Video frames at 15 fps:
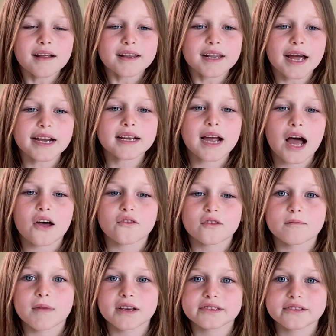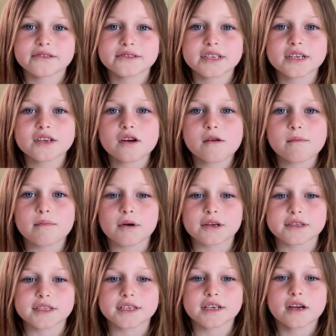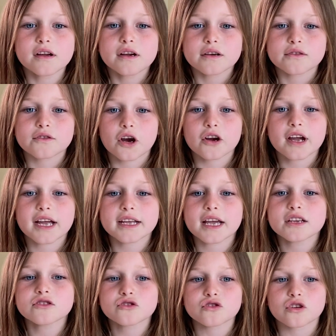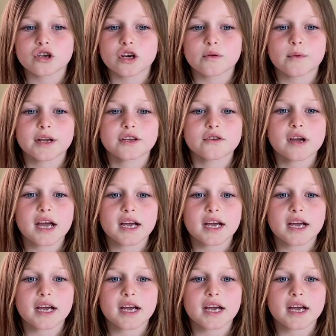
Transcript: Like how the muscles in your body grow and get stronger when you